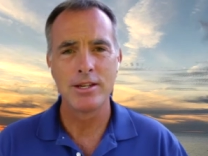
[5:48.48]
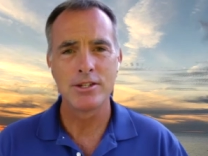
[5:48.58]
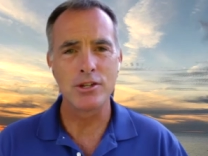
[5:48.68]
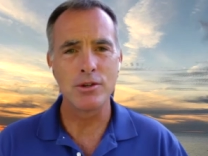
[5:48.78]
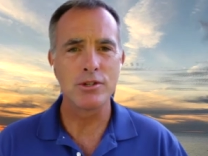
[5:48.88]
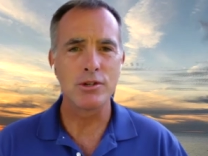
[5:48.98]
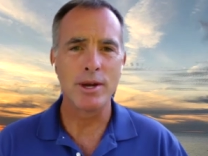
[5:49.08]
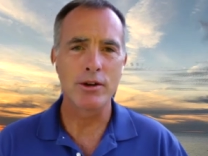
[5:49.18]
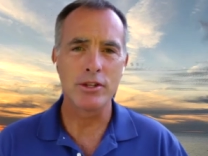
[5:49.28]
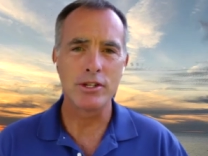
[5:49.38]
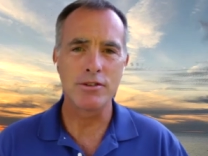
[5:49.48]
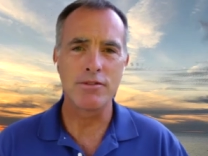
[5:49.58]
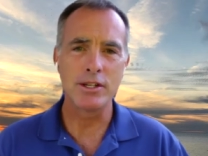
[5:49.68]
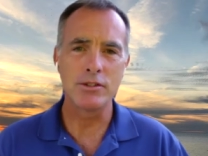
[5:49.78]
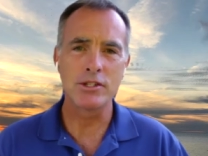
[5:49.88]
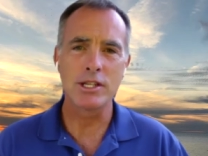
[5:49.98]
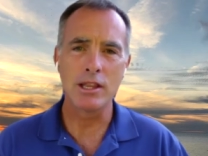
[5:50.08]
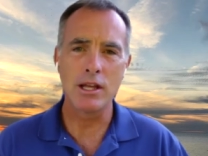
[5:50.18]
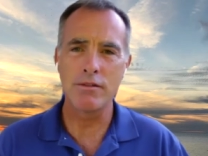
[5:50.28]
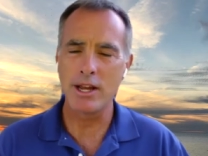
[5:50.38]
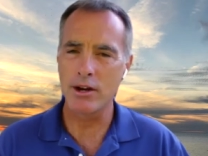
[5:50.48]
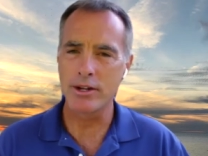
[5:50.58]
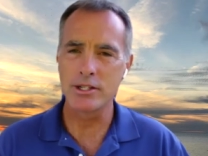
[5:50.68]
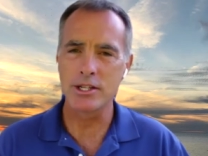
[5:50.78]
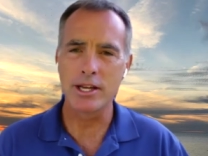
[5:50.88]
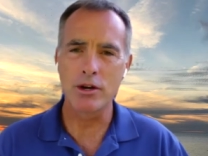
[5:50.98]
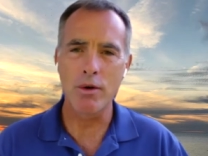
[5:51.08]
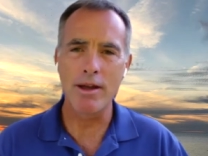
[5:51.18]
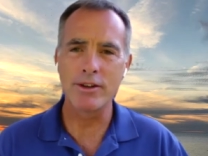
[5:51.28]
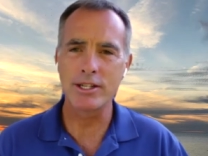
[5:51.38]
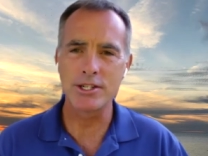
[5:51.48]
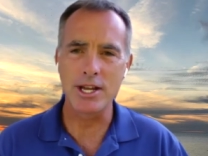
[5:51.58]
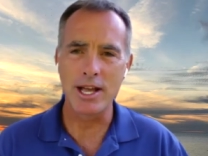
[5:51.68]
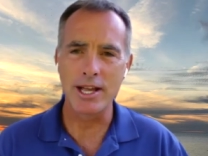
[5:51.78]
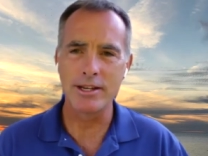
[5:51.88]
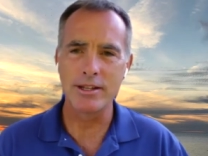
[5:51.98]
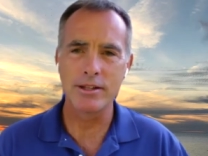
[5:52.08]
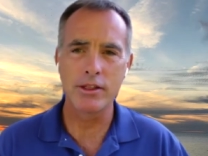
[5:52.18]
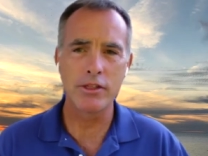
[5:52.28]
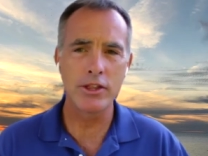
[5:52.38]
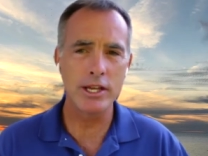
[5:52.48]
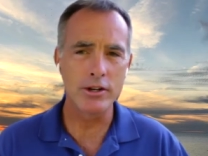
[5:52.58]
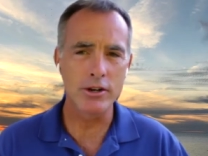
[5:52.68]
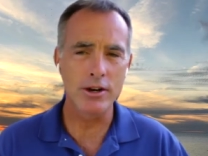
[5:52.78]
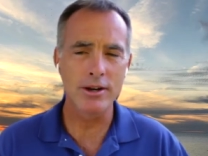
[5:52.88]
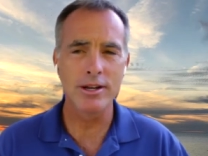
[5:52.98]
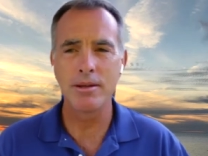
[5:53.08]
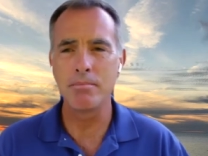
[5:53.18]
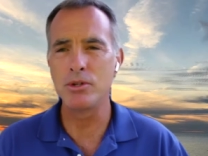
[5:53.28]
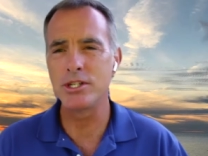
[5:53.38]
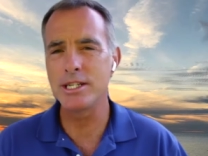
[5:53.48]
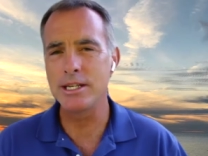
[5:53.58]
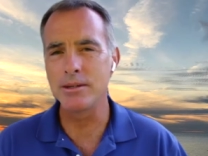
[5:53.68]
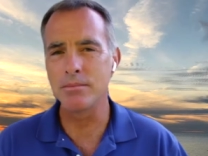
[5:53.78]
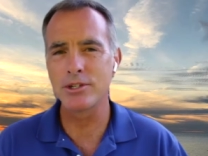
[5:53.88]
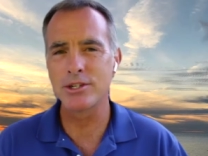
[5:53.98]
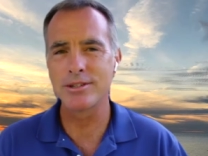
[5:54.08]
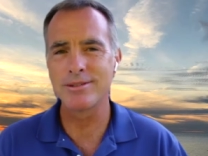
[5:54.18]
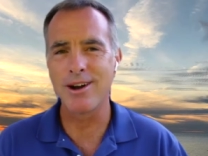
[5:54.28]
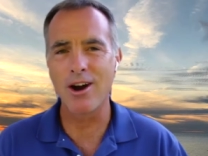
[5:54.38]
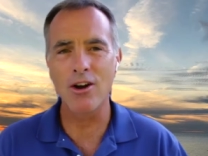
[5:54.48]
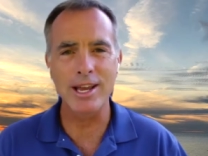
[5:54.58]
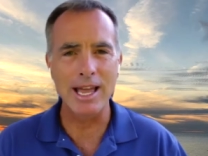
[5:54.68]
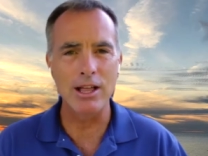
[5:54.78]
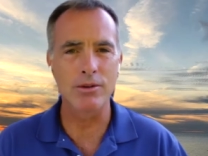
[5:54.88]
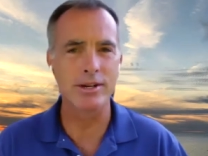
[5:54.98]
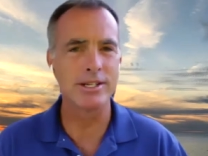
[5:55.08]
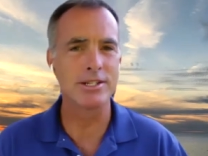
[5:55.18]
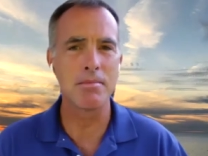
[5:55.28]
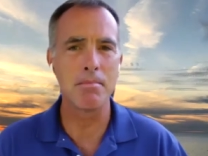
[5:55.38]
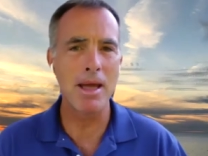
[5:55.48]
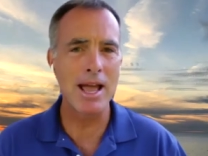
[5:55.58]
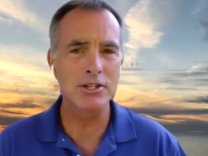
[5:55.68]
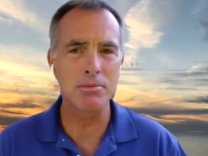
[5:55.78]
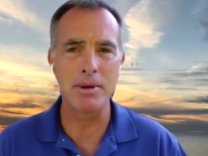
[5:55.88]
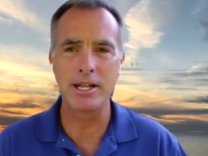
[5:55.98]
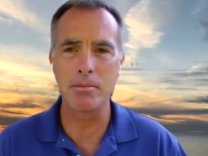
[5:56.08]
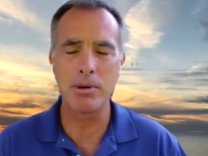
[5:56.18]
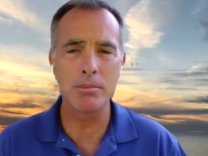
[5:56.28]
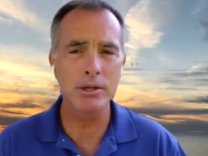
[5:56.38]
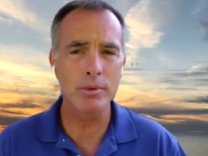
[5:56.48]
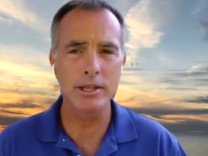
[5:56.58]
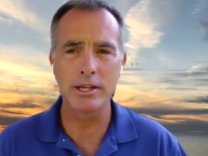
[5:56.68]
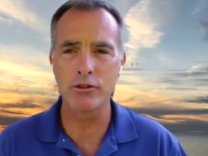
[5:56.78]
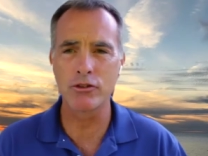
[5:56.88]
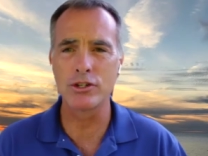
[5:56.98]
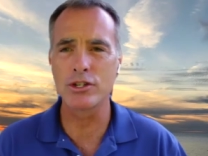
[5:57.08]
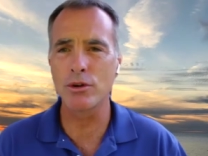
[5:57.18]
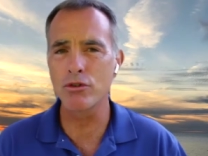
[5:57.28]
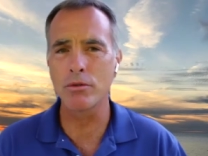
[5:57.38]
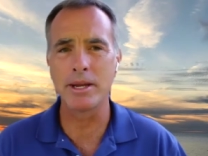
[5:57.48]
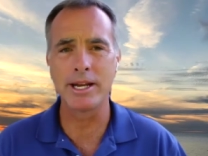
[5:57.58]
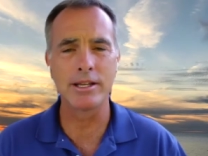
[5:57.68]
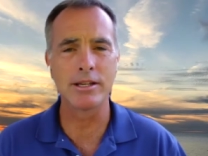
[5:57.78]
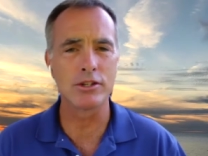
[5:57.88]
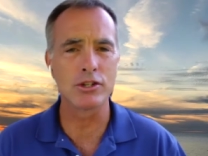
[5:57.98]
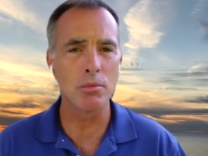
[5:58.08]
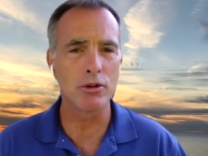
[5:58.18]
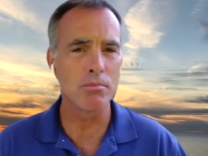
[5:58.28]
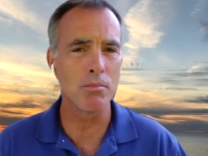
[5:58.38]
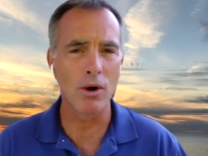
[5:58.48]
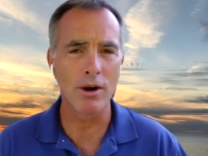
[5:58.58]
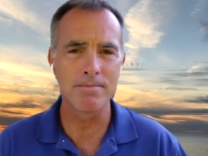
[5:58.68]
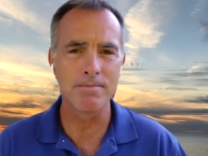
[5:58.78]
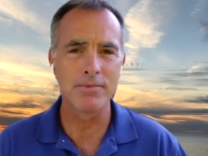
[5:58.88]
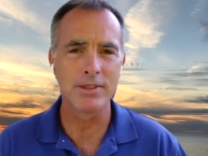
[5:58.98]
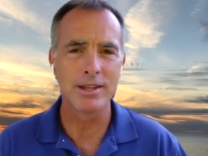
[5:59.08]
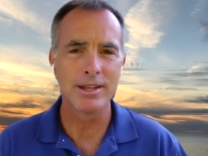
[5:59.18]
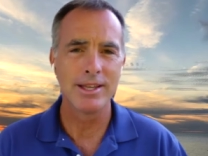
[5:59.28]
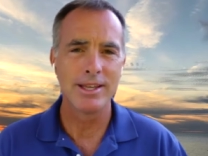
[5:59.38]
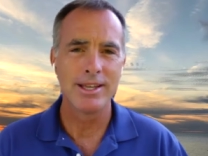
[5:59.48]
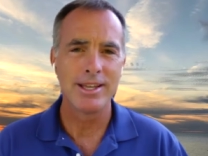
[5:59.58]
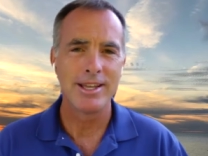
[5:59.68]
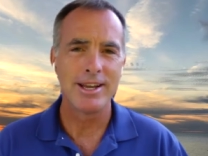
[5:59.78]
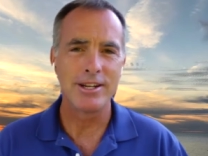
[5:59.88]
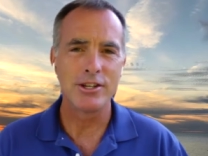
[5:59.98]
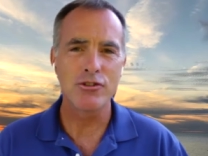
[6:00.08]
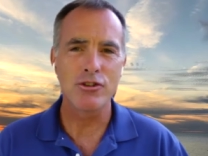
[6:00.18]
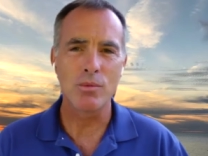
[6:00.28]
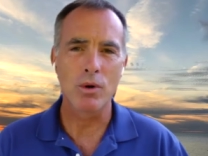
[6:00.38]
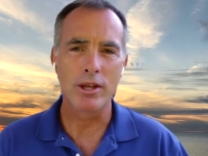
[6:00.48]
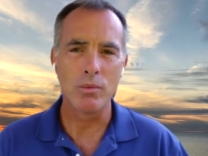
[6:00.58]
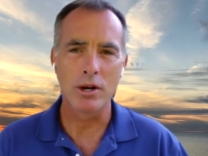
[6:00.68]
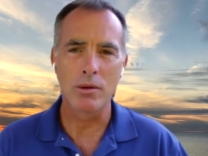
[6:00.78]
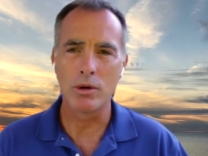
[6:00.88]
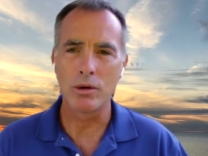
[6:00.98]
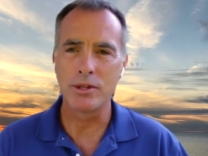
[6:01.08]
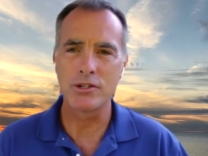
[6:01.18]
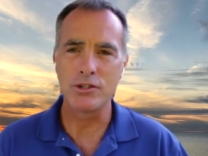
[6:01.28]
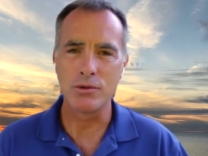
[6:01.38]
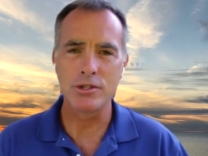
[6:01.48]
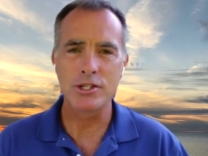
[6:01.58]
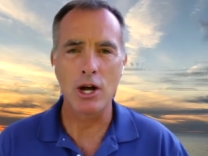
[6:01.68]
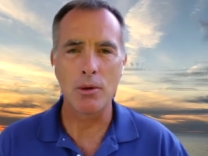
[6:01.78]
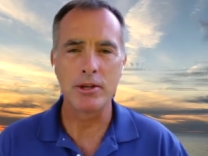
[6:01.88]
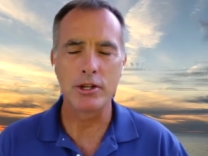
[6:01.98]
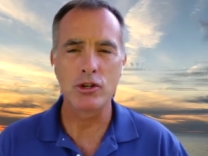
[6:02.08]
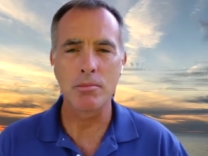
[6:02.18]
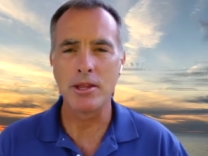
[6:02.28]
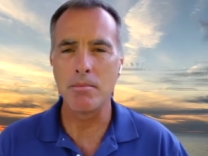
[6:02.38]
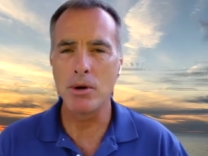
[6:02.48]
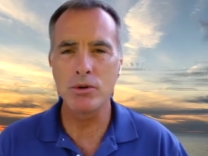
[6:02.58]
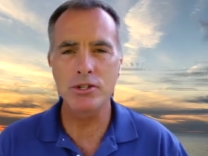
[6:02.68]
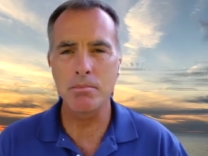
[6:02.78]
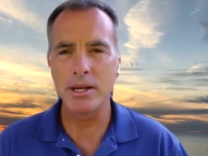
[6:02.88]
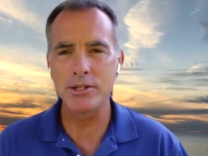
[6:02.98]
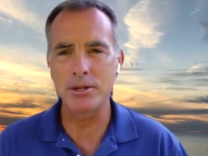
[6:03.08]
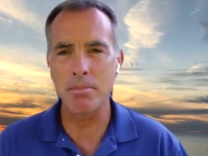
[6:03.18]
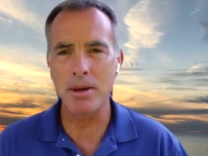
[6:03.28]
Students who enter these fields love areas like graphic design, theater, museums, art galleries, mass media, public relations, social media, and so much more. In addition to working one on one with students to help them determine the most amazing